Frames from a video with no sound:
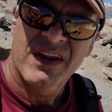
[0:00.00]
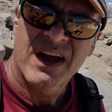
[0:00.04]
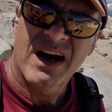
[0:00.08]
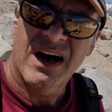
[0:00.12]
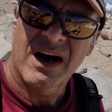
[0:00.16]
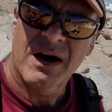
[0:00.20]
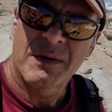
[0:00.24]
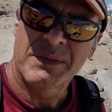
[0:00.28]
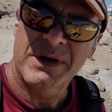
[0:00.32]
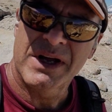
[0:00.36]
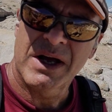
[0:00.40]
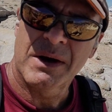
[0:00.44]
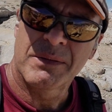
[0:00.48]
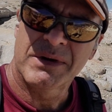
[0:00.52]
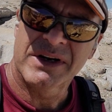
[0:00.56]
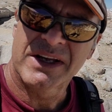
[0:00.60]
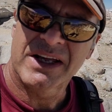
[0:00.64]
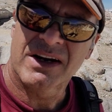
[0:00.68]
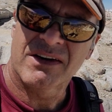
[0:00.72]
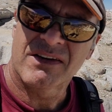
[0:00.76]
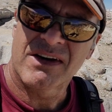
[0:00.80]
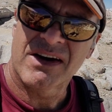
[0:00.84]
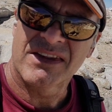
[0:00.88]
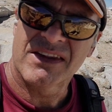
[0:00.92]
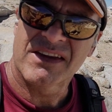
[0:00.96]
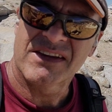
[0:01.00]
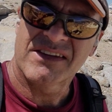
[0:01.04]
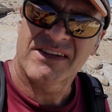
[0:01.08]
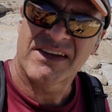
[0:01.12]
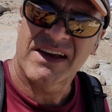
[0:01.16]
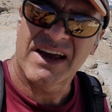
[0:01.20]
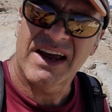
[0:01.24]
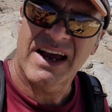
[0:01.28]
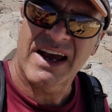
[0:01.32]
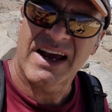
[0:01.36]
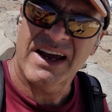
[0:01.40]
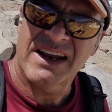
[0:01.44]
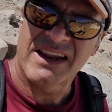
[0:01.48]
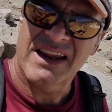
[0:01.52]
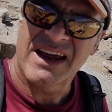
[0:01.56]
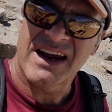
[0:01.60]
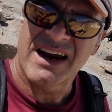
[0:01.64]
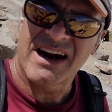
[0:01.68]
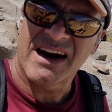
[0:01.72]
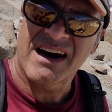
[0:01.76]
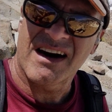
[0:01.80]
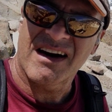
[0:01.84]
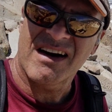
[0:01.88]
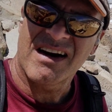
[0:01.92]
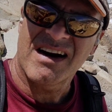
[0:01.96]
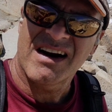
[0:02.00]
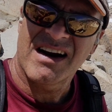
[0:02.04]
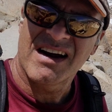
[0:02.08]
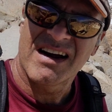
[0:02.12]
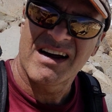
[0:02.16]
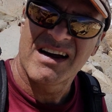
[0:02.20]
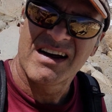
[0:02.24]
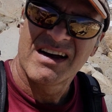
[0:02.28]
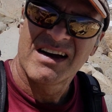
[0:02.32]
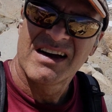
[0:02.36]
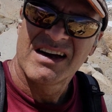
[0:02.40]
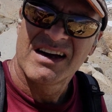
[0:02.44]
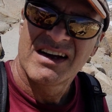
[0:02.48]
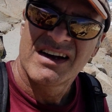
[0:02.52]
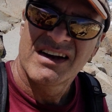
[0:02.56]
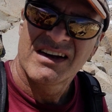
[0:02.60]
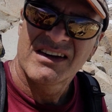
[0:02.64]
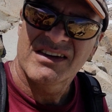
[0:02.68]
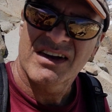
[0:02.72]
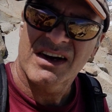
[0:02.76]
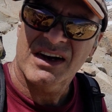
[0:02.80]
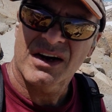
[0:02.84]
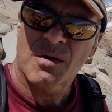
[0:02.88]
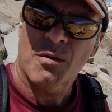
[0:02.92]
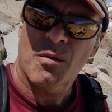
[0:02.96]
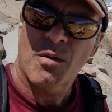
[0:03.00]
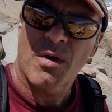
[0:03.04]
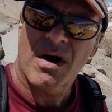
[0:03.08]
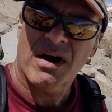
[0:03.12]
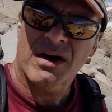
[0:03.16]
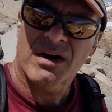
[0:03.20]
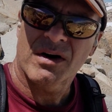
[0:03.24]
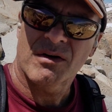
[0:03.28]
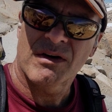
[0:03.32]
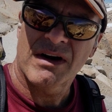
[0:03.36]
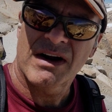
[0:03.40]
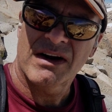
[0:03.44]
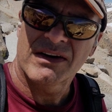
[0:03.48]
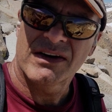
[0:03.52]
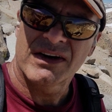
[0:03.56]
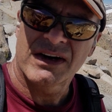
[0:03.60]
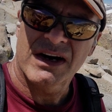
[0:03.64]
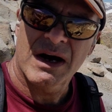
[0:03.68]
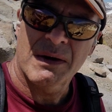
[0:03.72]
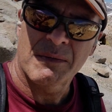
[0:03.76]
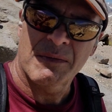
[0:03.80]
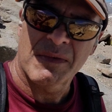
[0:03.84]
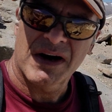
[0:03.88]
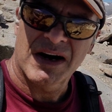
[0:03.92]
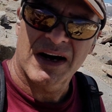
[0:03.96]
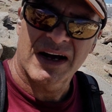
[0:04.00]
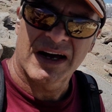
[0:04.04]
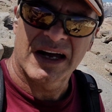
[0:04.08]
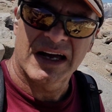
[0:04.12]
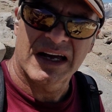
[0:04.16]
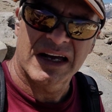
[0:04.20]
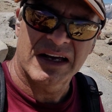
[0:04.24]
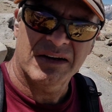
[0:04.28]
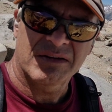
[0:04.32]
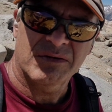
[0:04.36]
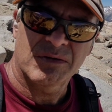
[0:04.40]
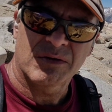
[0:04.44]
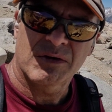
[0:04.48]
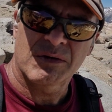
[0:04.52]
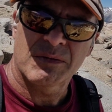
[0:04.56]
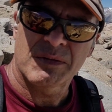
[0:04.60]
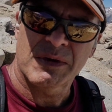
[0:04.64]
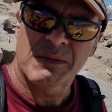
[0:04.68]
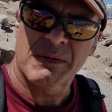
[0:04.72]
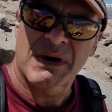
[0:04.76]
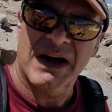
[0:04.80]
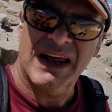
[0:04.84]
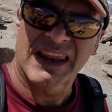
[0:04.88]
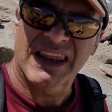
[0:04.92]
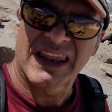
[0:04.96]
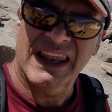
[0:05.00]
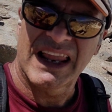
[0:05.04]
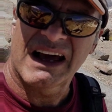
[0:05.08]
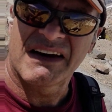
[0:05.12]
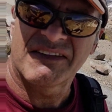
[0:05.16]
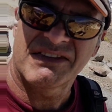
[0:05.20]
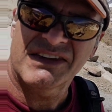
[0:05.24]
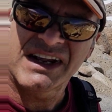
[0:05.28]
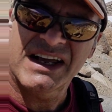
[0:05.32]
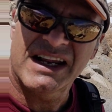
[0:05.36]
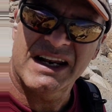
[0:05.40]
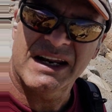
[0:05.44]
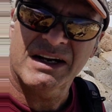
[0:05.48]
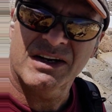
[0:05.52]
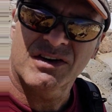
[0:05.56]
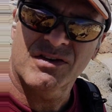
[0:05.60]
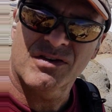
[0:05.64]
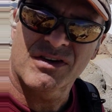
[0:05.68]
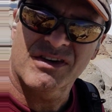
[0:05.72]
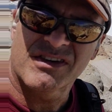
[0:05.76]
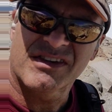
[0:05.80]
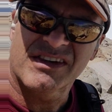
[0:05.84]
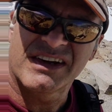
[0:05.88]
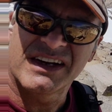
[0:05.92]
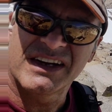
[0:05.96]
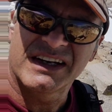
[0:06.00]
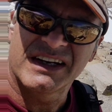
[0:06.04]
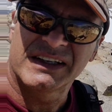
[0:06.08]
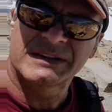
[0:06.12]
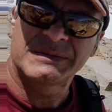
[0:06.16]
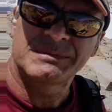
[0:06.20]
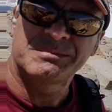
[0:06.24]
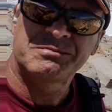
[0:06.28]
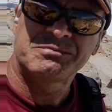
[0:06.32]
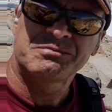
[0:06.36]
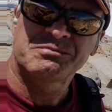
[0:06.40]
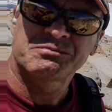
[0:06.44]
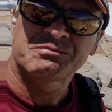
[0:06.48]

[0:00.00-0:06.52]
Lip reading: I'll be able to get around the sand there so I can walk around it on my, what would be my left, heading towards the hill.